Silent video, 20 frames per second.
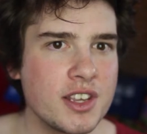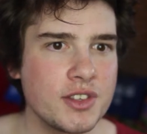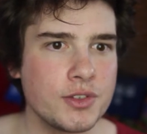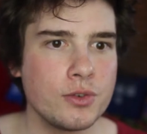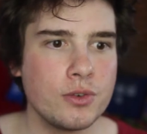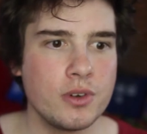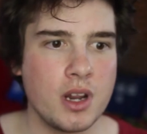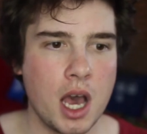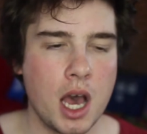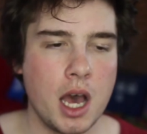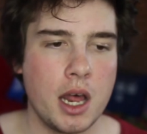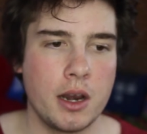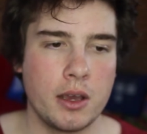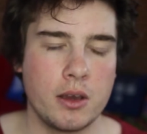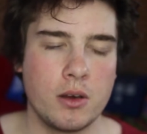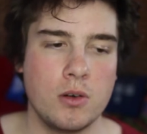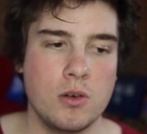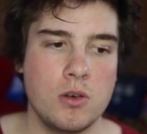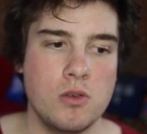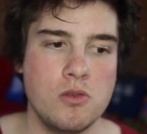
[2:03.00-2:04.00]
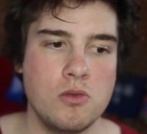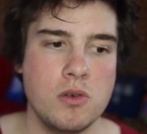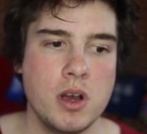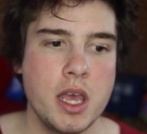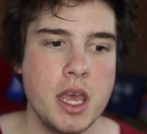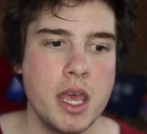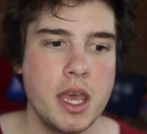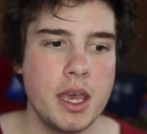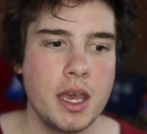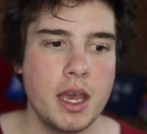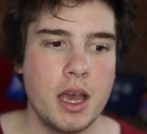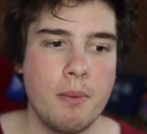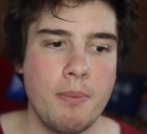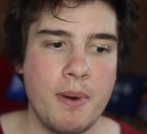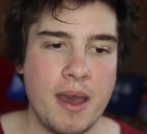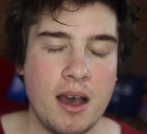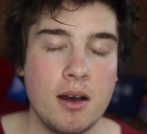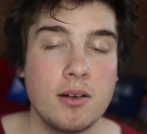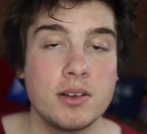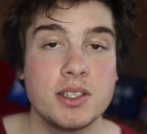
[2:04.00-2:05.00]
I saw an article
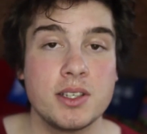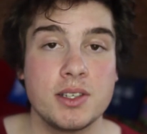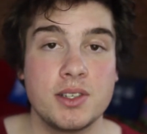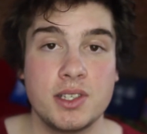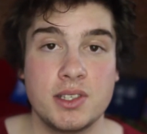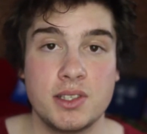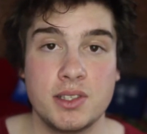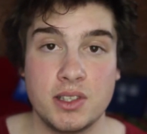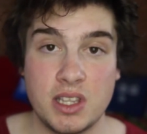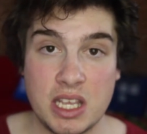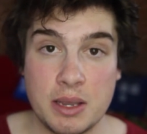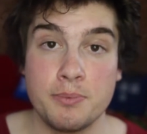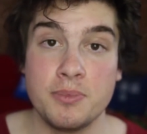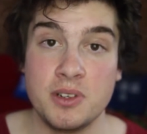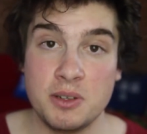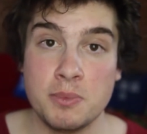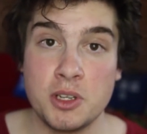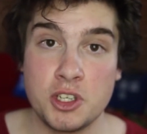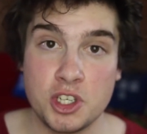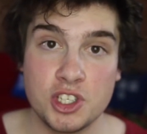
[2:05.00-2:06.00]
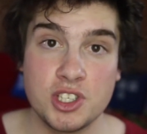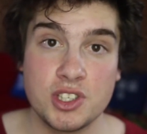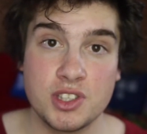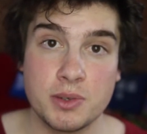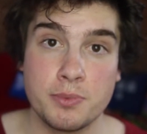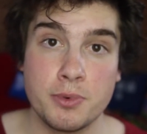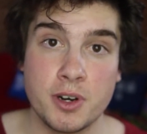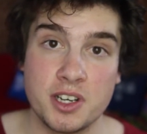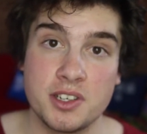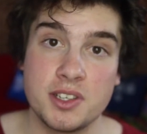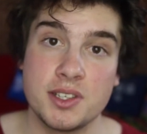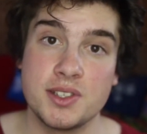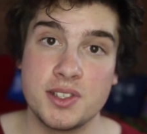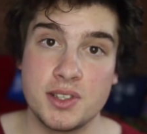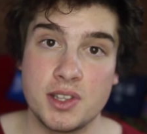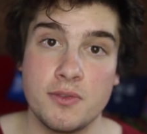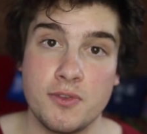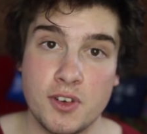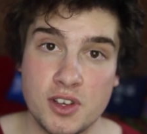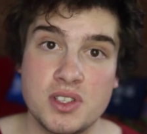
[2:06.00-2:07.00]
about The Magician's Apprentice,
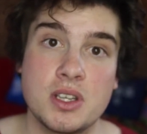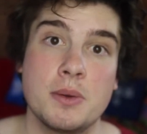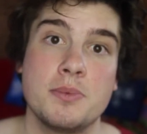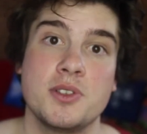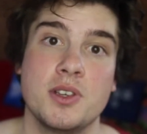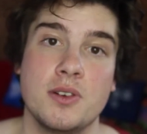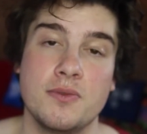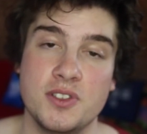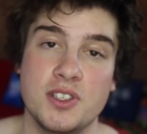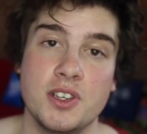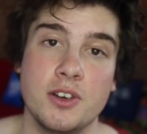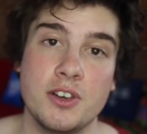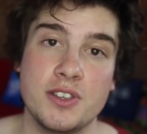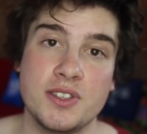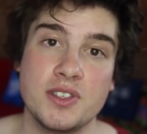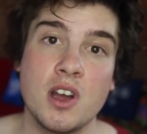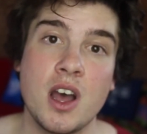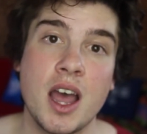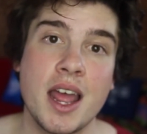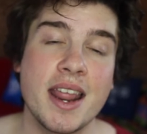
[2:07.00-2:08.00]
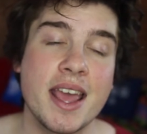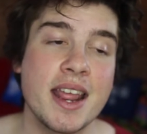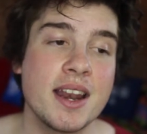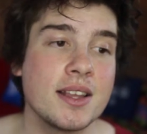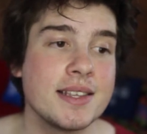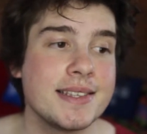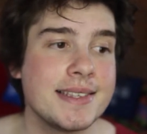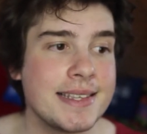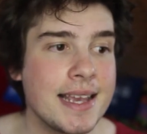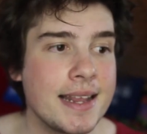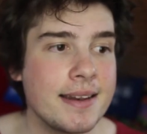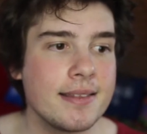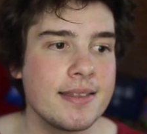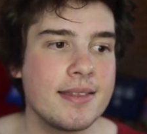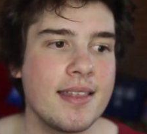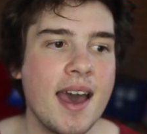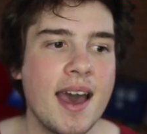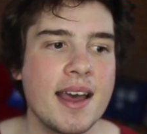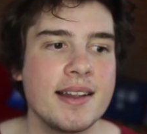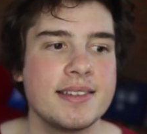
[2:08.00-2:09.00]
the first episode of Series 9, and it said
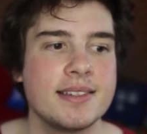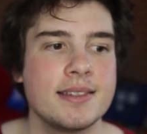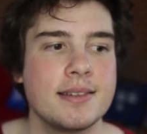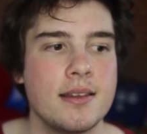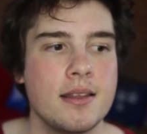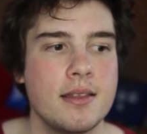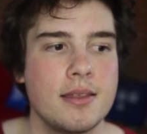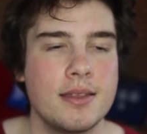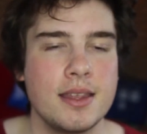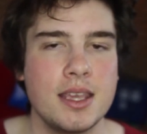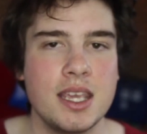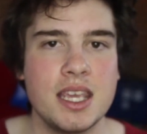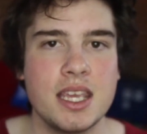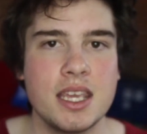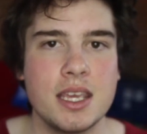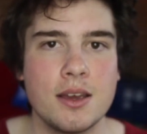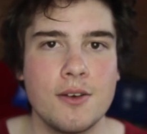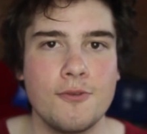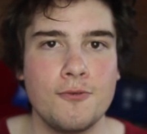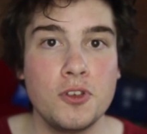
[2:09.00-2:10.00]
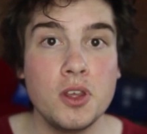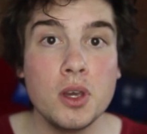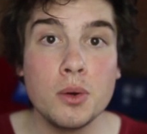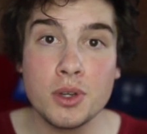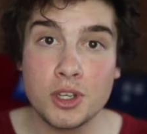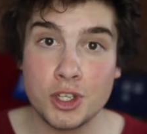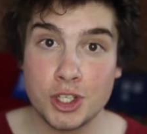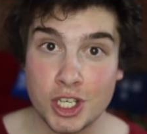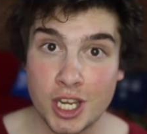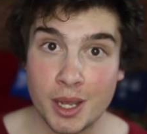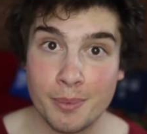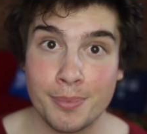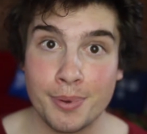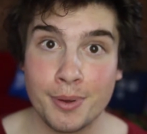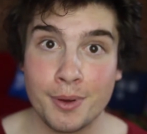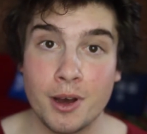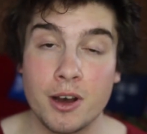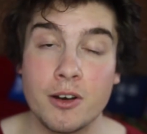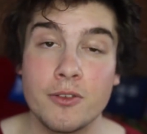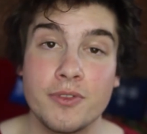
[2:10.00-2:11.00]
that the viewership
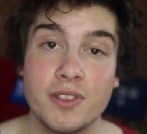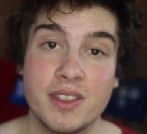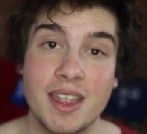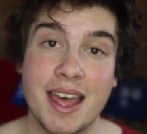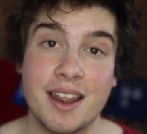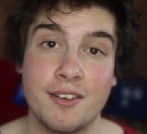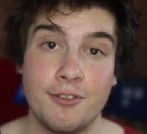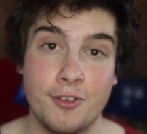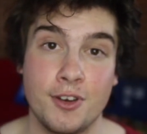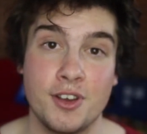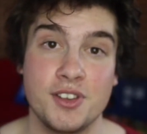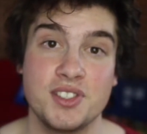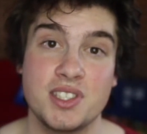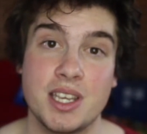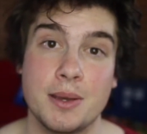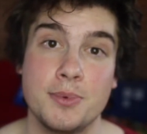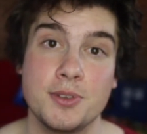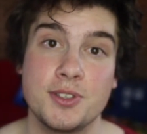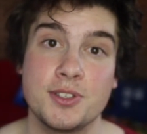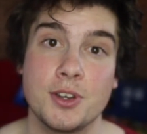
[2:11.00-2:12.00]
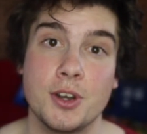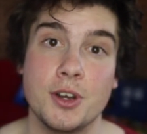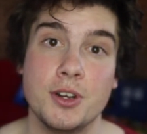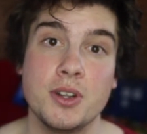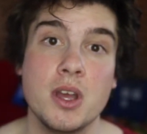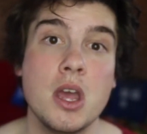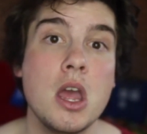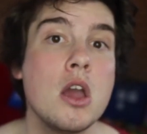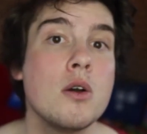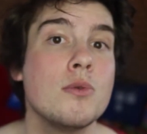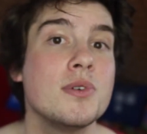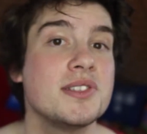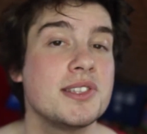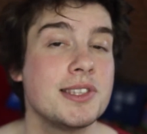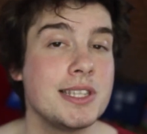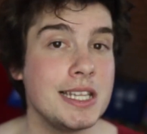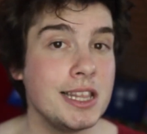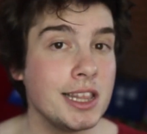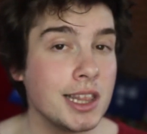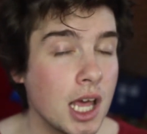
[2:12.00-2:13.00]
of that first episode was
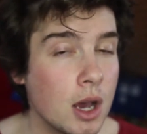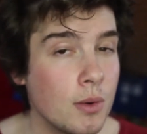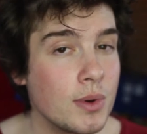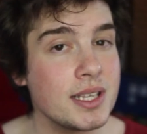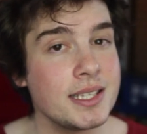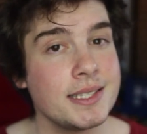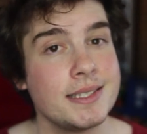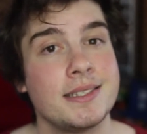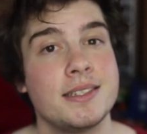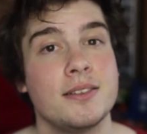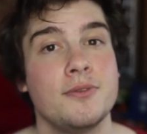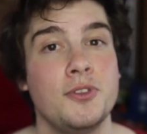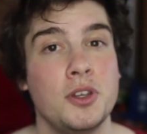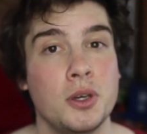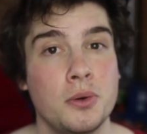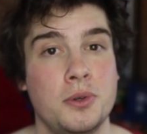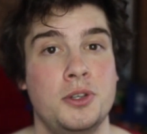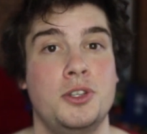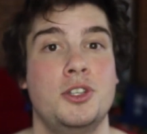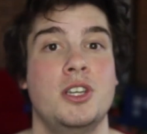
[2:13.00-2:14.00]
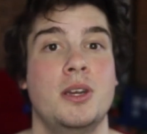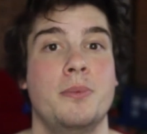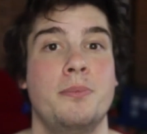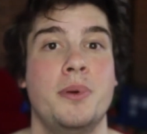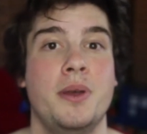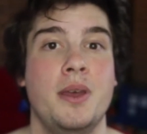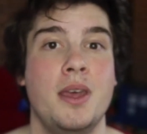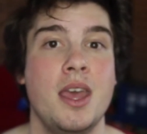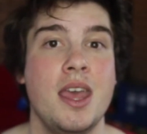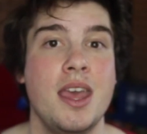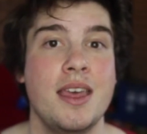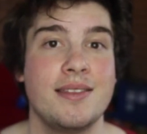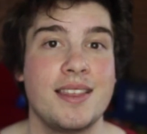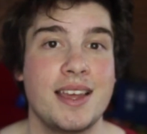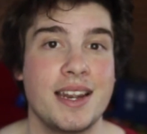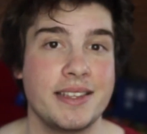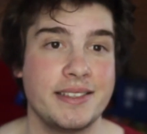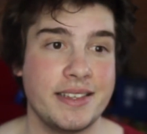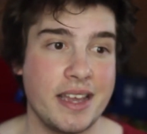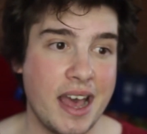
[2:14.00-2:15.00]
the lowest viewership
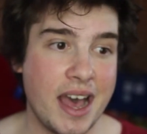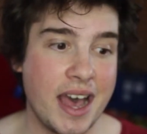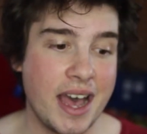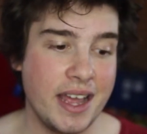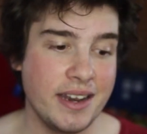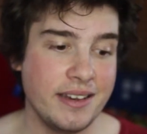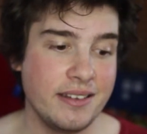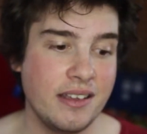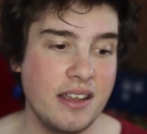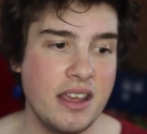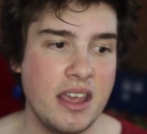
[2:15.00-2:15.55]
that it's had